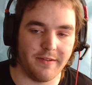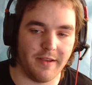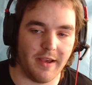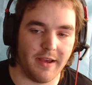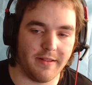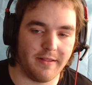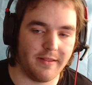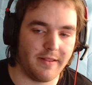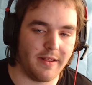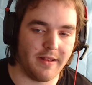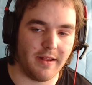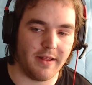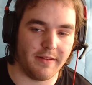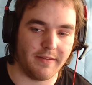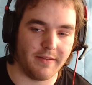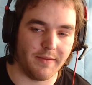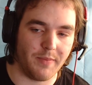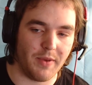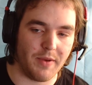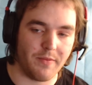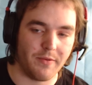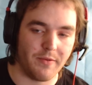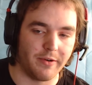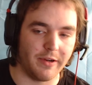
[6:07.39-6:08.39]
out there that's a
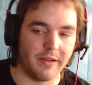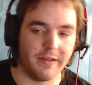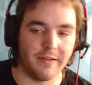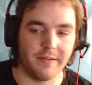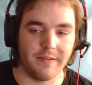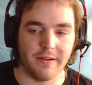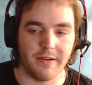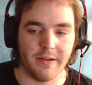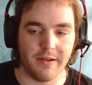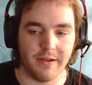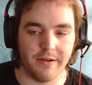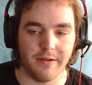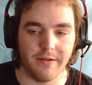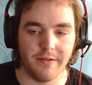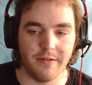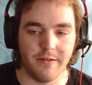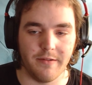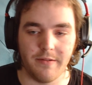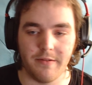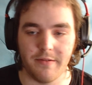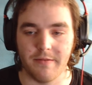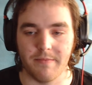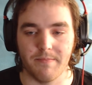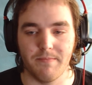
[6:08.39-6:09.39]
bit more easy to
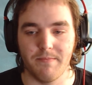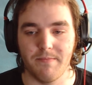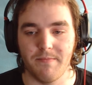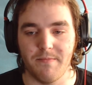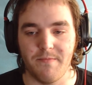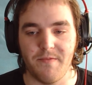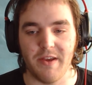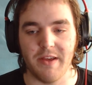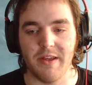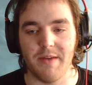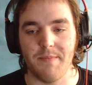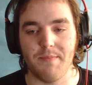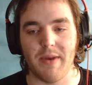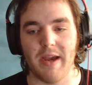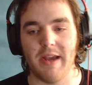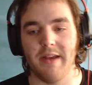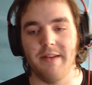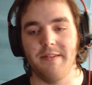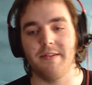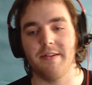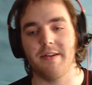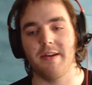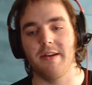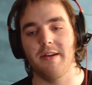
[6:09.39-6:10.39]
use, fairly
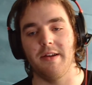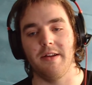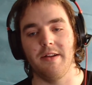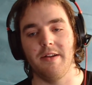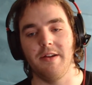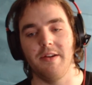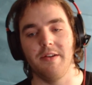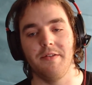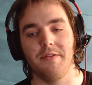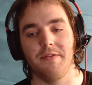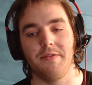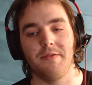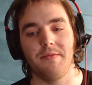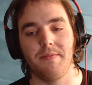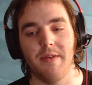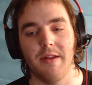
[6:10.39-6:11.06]
basic, it can use,